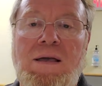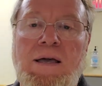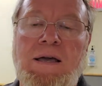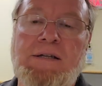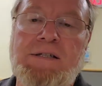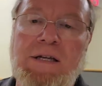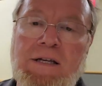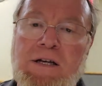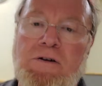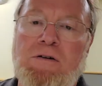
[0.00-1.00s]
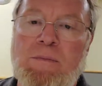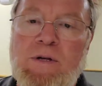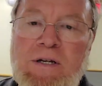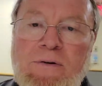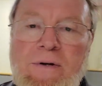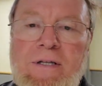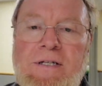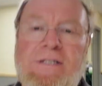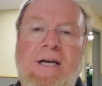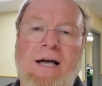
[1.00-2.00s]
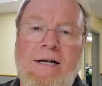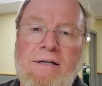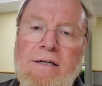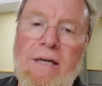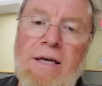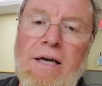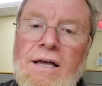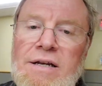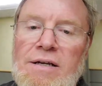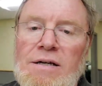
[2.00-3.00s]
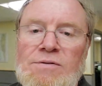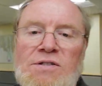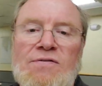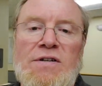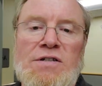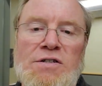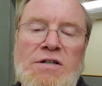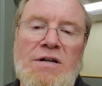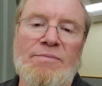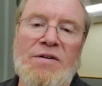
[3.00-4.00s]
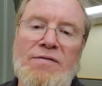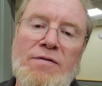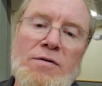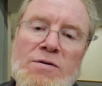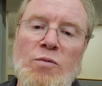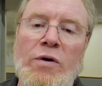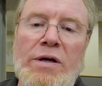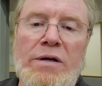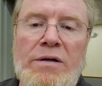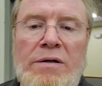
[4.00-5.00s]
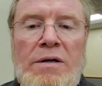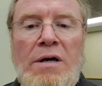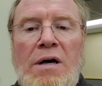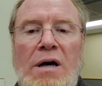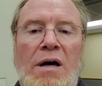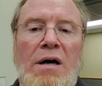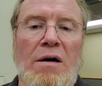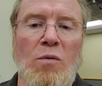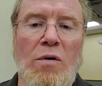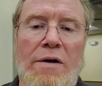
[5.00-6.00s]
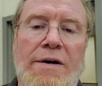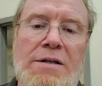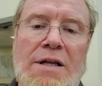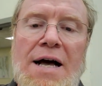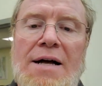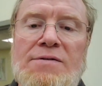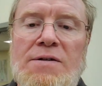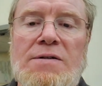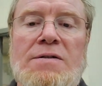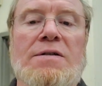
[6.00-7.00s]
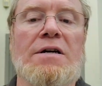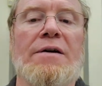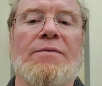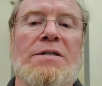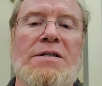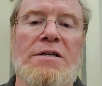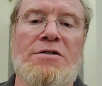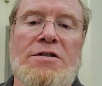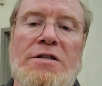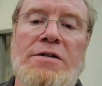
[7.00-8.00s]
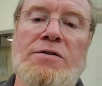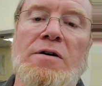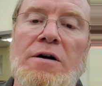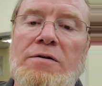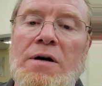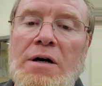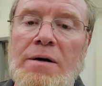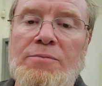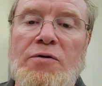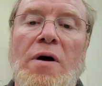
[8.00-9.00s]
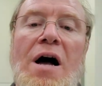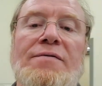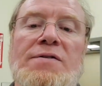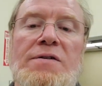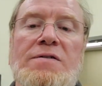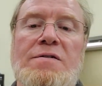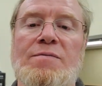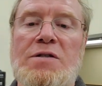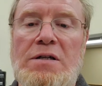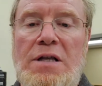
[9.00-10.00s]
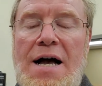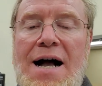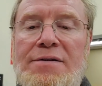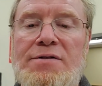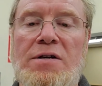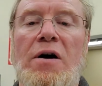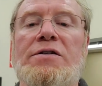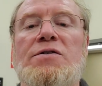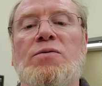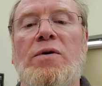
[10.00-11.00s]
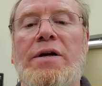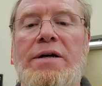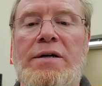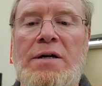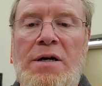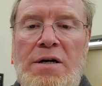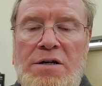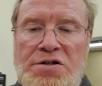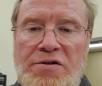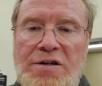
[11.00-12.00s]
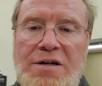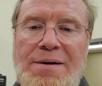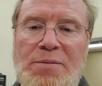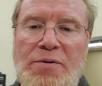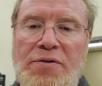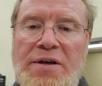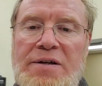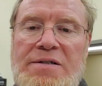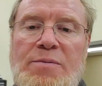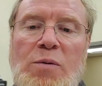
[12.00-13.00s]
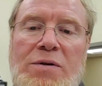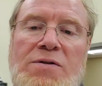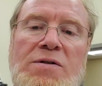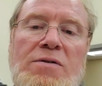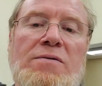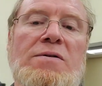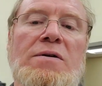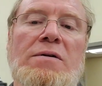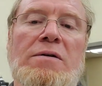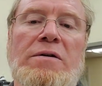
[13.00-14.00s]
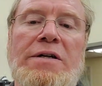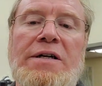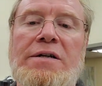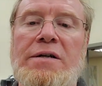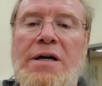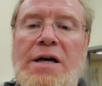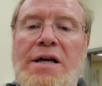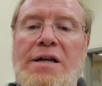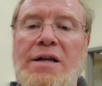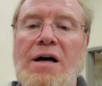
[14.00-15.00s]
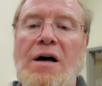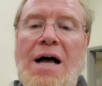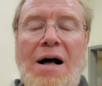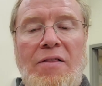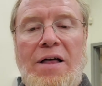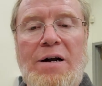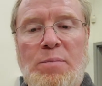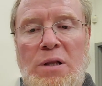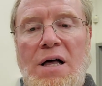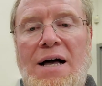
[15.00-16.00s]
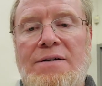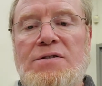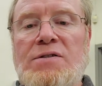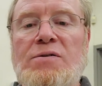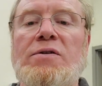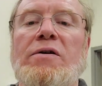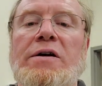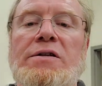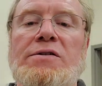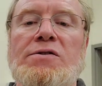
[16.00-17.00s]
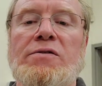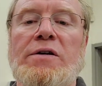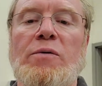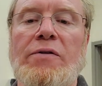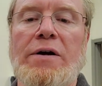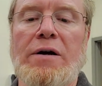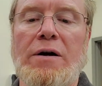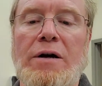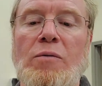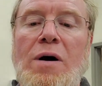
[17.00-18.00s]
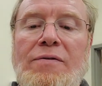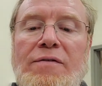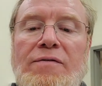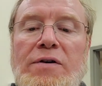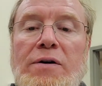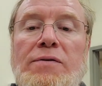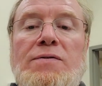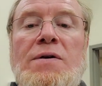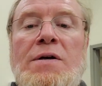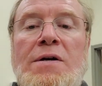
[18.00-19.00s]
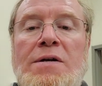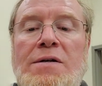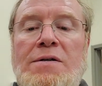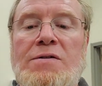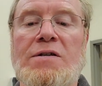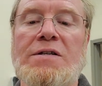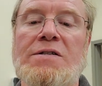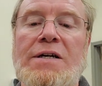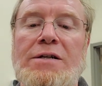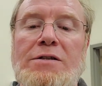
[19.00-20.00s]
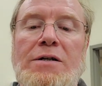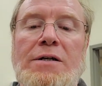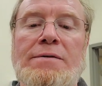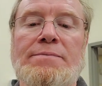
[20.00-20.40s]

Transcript: Hey, Ted here. I'm at New England Tech, and I'm just finishing up the first week. Uh, one of the classes that I've been teaching is our um, drive systems class. So I just wanted to show you a couple things about what the students are learning and uh, how that applies to their industry when they're going to go out in the field. So let's take a look.